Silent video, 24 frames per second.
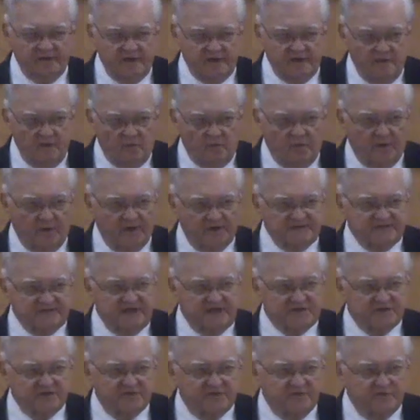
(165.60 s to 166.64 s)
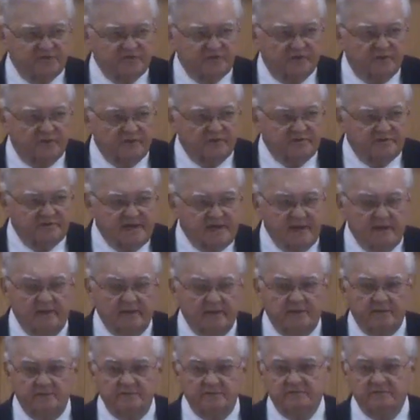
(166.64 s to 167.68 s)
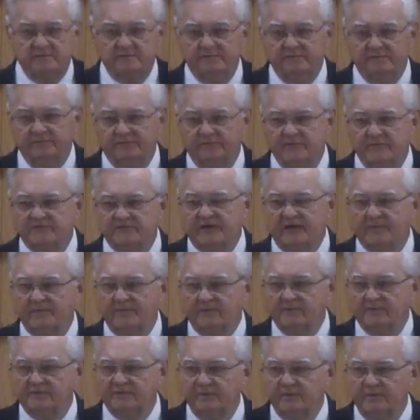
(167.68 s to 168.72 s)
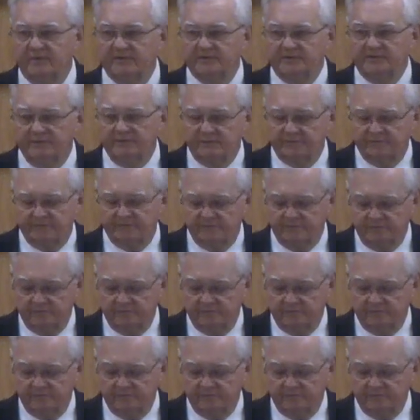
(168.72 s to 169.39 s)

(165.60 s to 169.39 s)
organization of the church, the elders, the shepherds, the bishops,